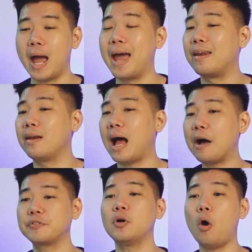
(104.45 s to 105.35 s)
And
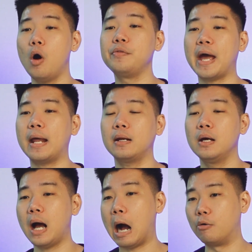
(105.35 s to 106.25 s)
after all that,
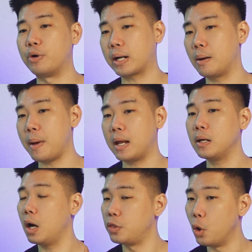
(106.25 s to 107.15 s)
I'll recommend
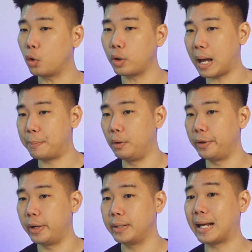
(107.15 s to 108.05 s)
a no-code app
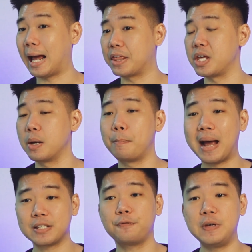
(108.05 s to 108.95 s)
builder that I think
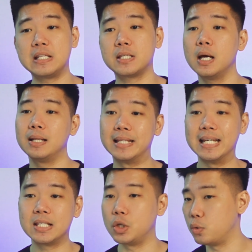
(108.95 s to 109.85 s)
best fits
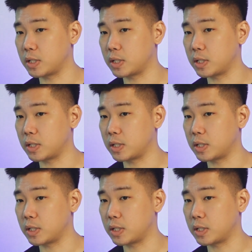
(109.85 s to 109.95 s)
these use